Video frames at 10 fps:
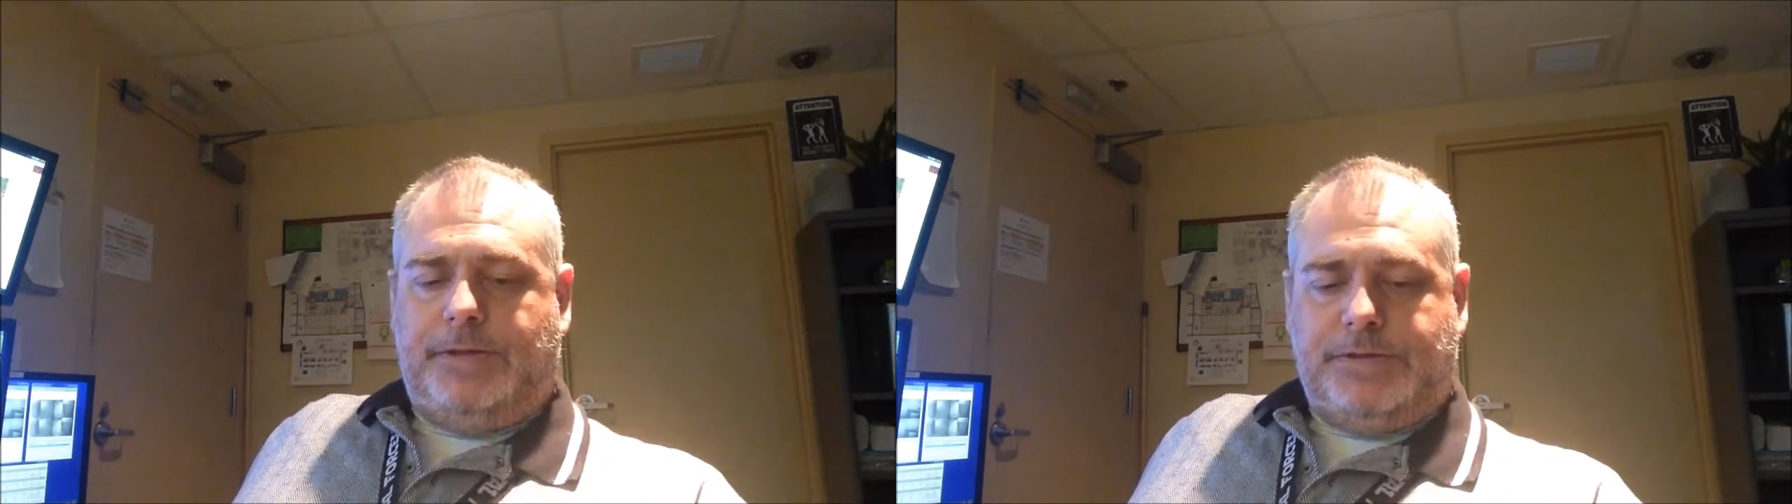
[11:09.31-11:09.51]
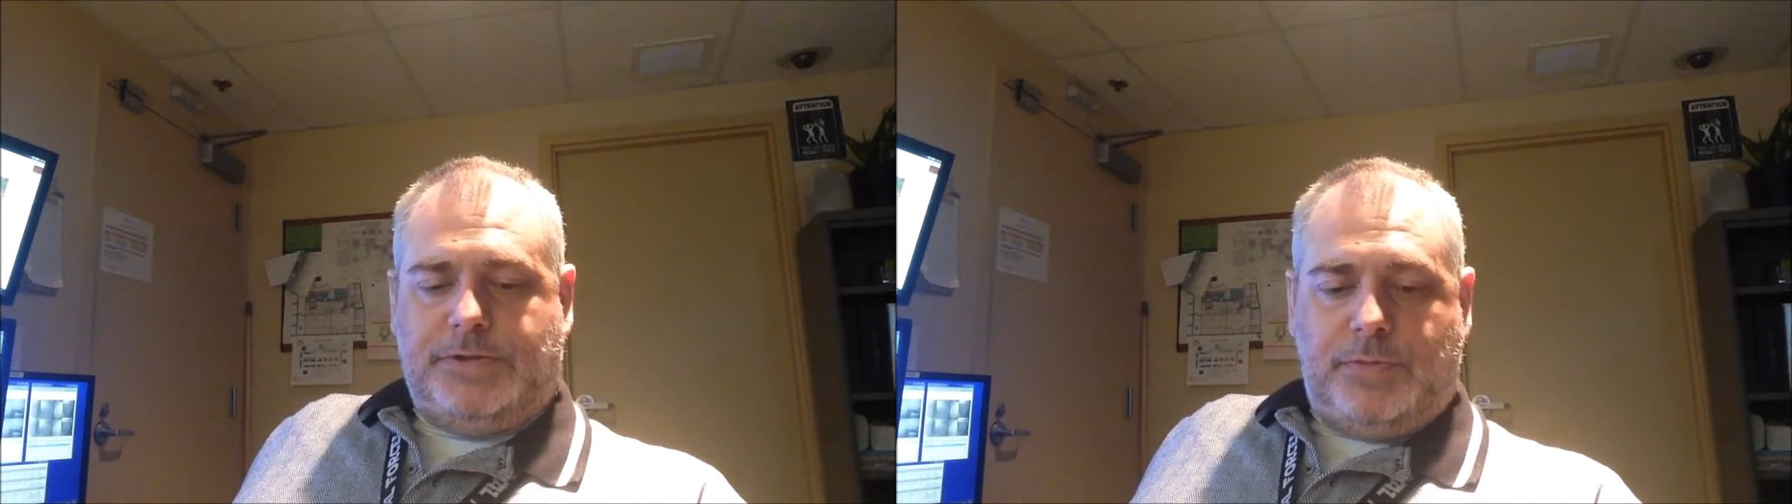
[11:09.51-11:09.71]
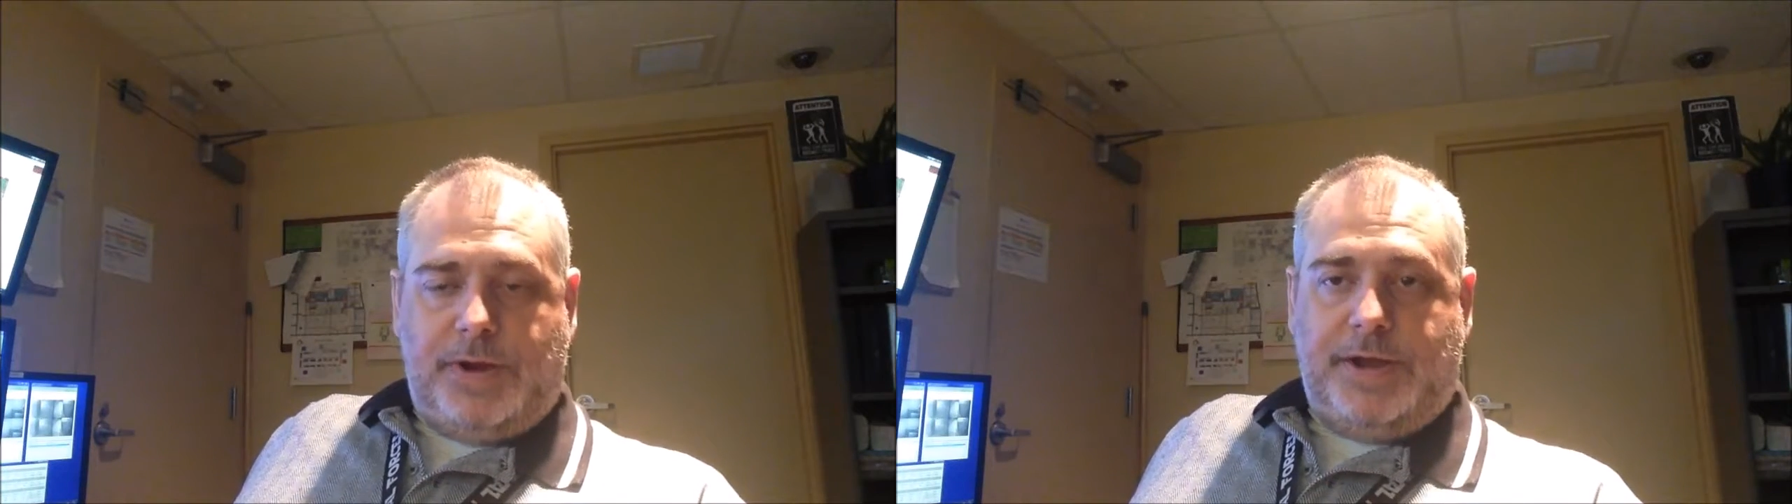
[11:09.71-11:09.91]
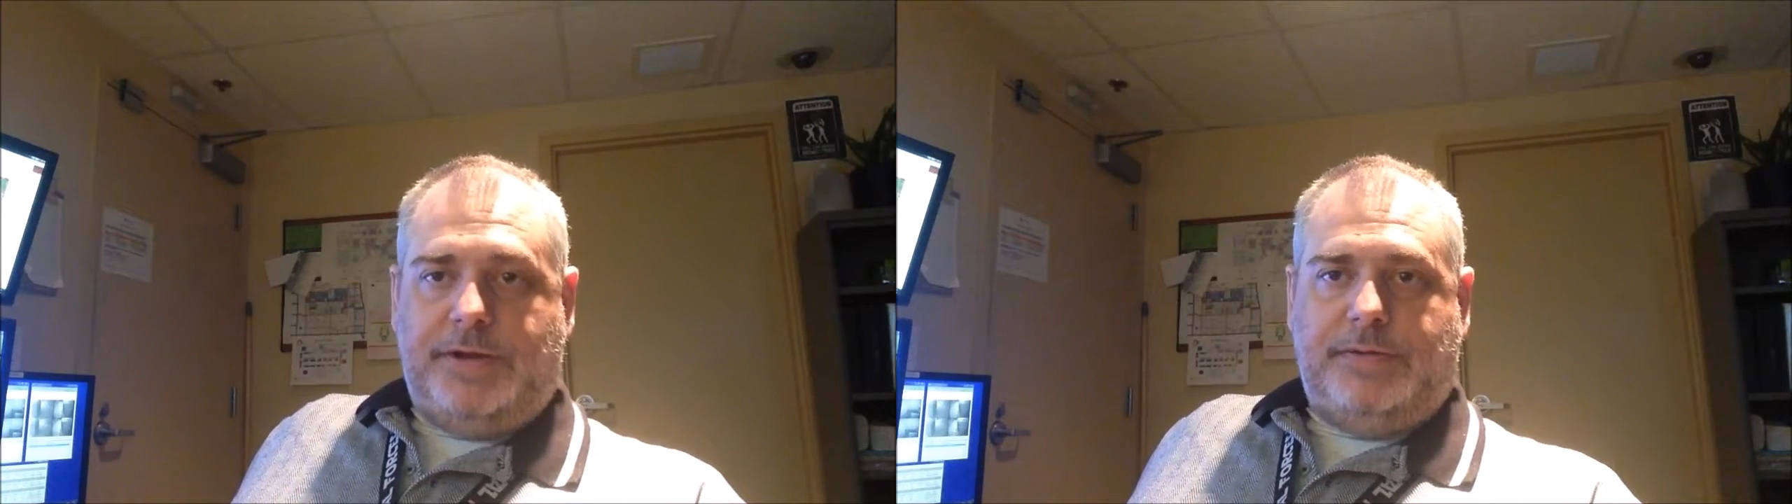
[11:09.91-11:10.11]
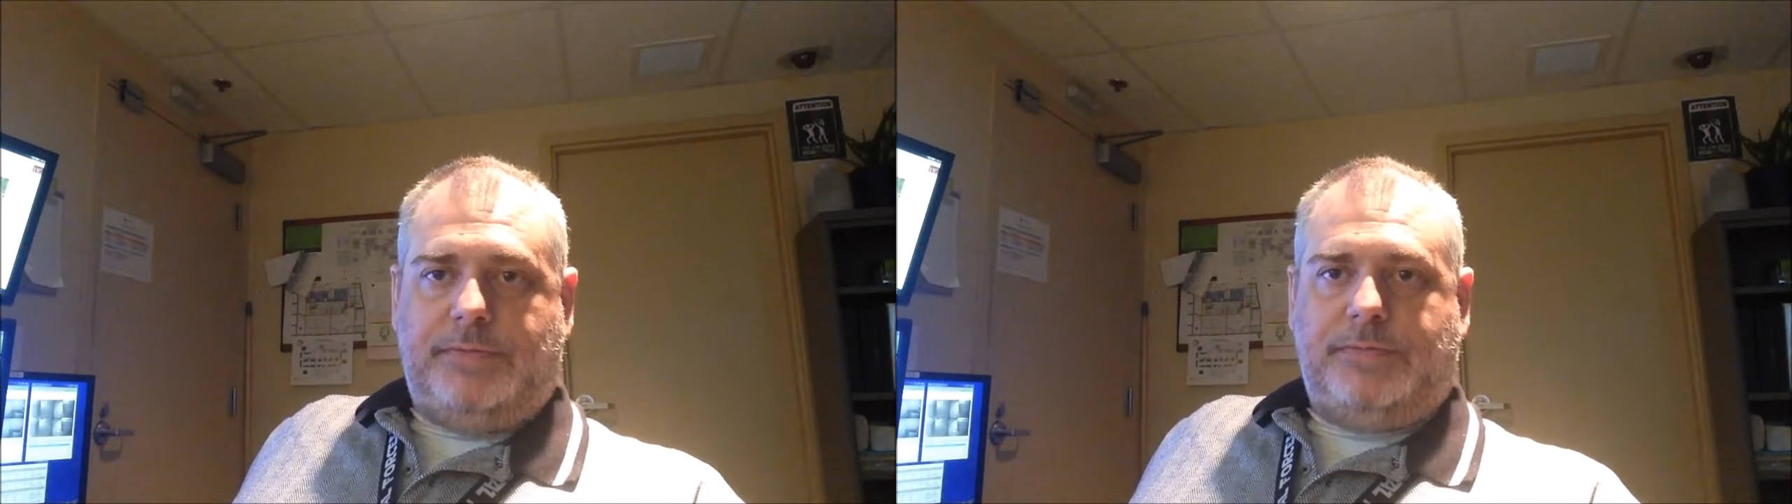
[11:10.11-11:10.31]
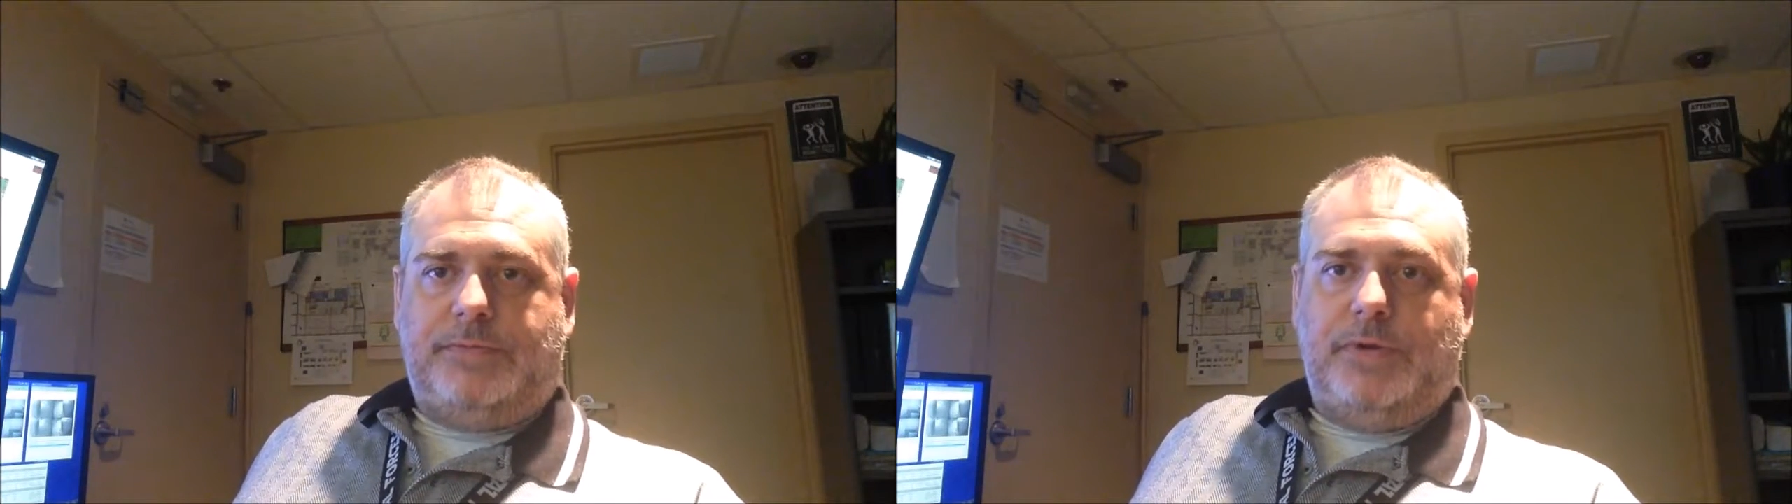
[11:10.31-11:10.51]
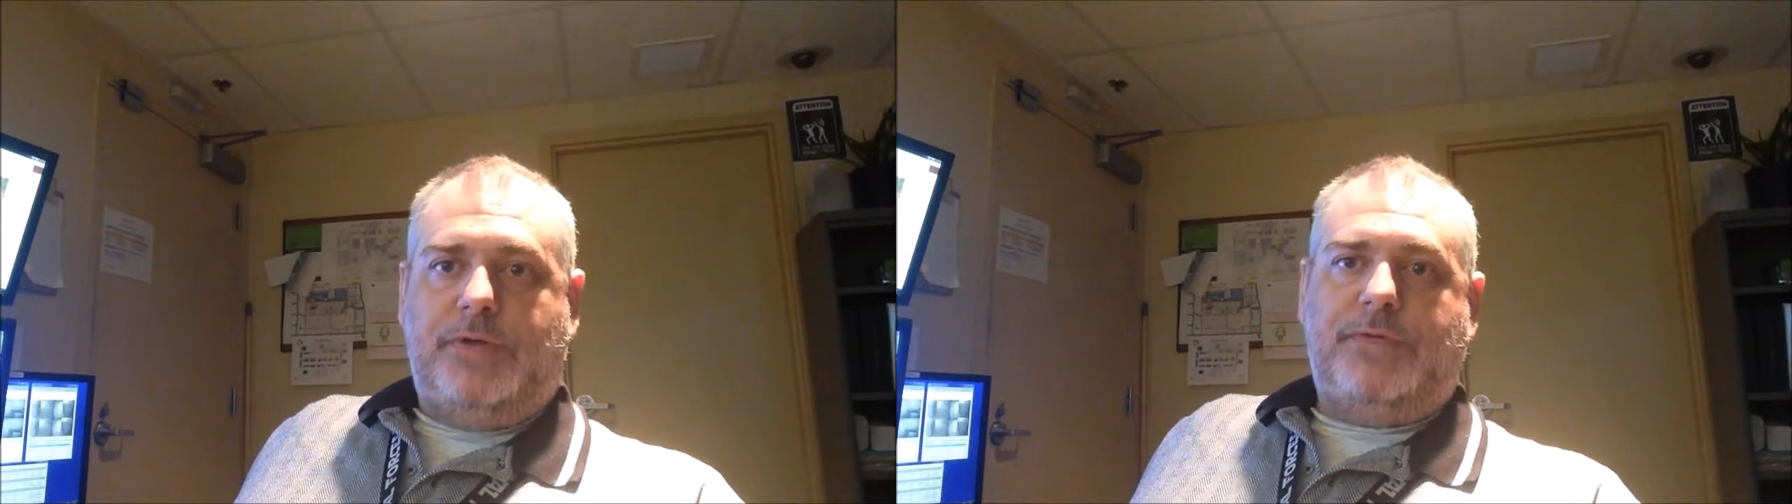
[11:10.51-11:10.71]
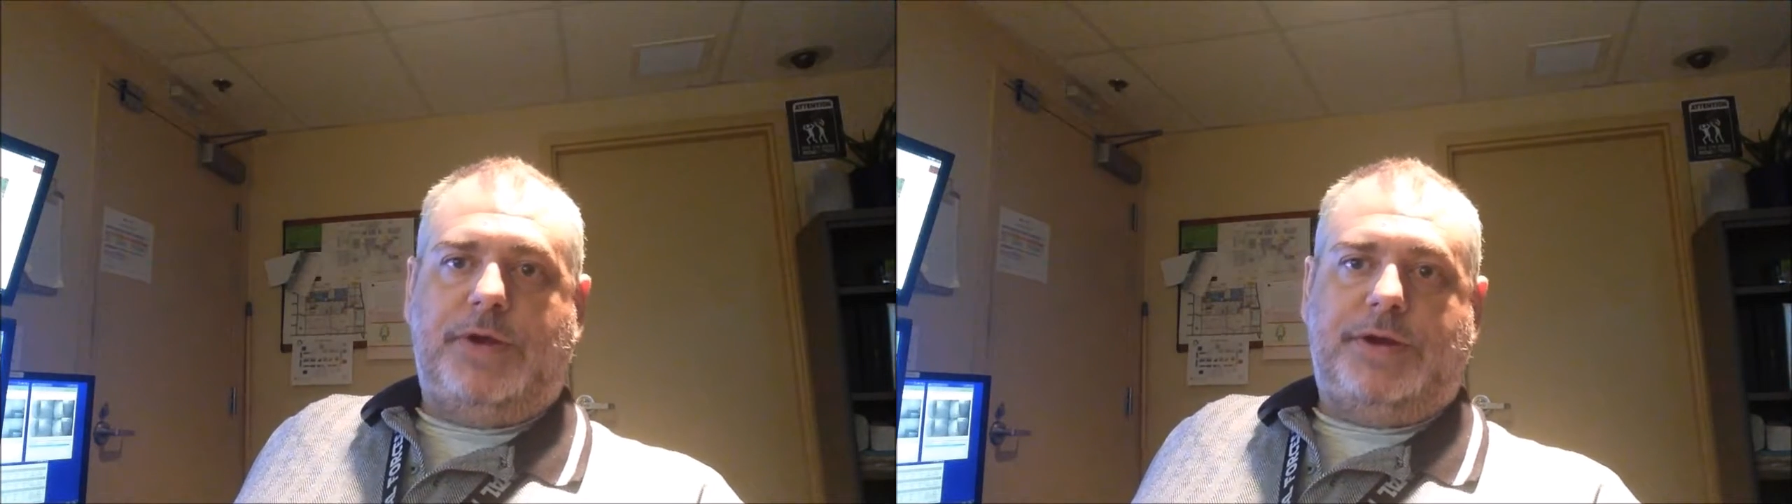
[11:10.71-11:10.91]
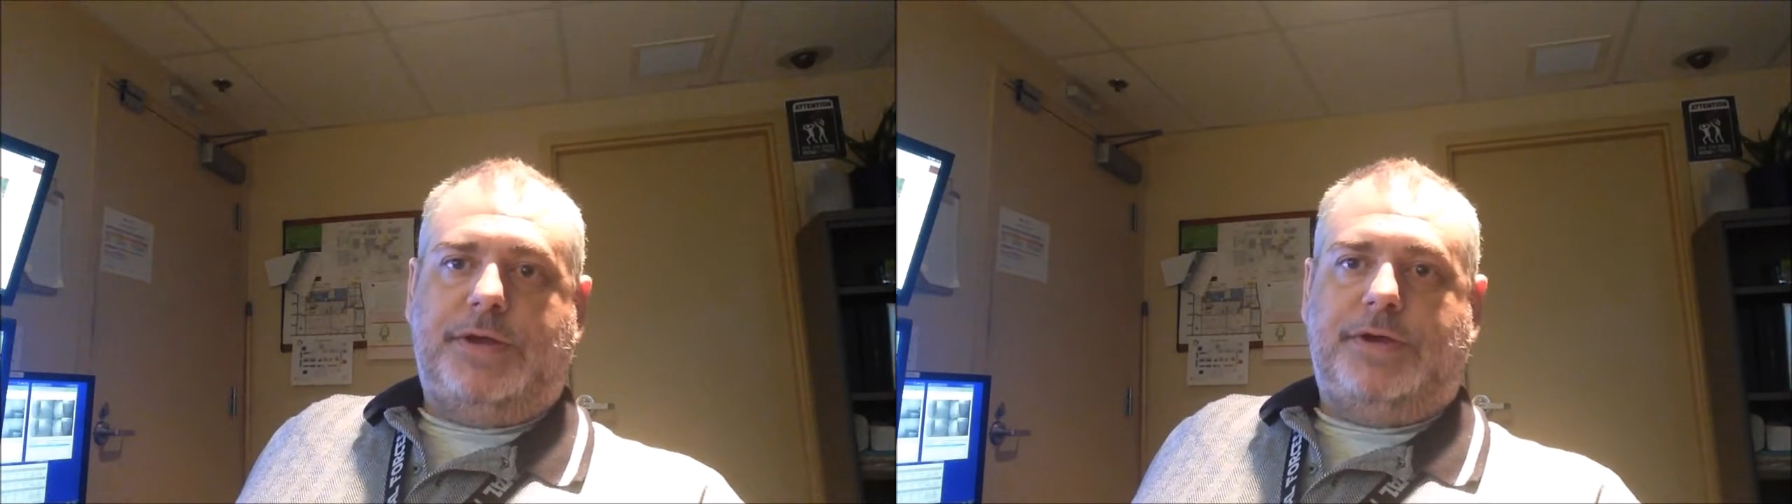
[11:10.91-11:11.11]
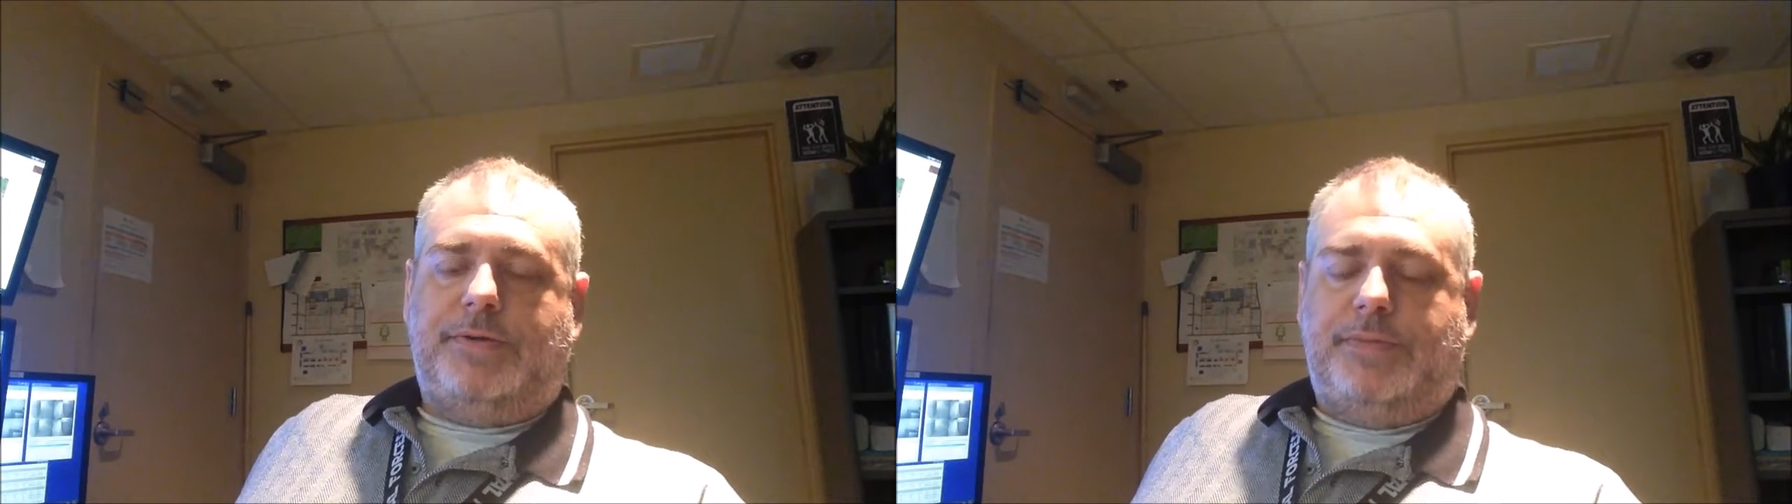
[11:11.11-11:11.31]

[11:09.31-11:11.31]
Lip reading: look so ragged and rough right now,